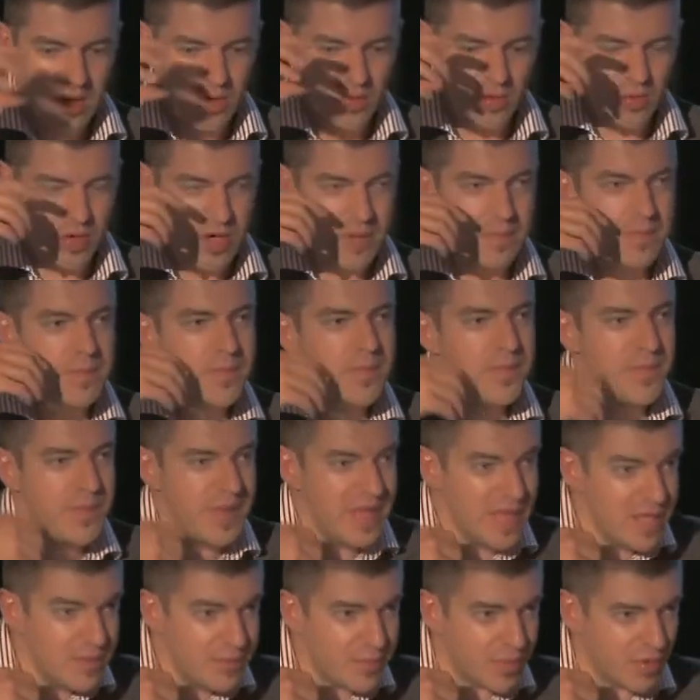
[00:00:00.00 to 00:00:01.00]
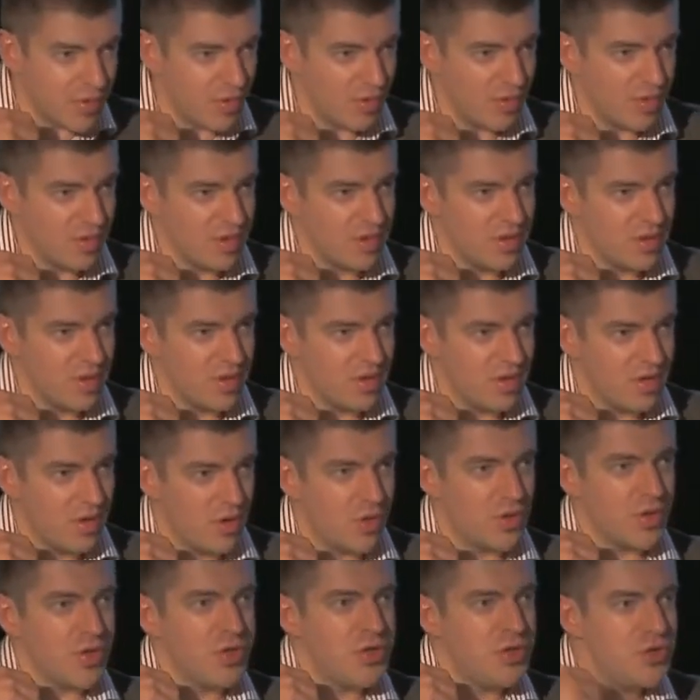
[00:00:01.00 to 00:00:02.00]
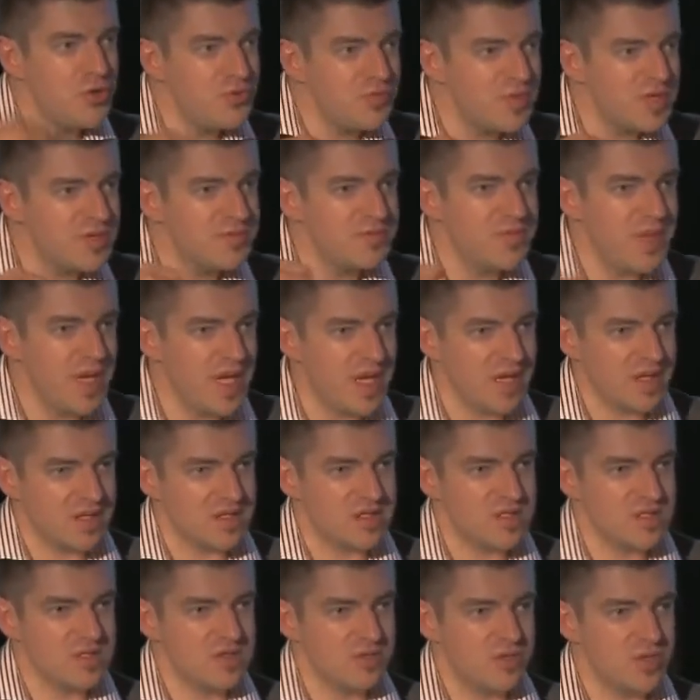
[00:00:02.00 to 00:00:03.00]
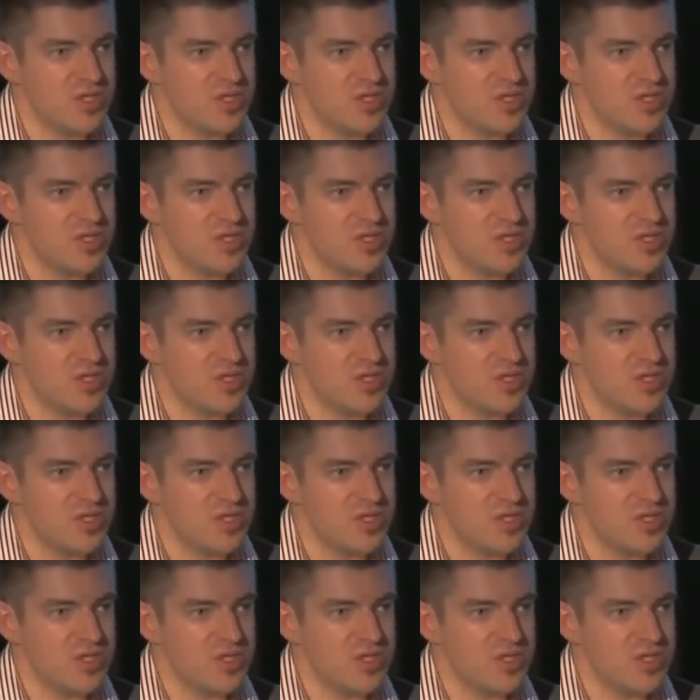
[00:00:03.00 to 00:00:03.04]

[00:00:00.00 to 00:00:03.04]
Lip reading: where people or human beings,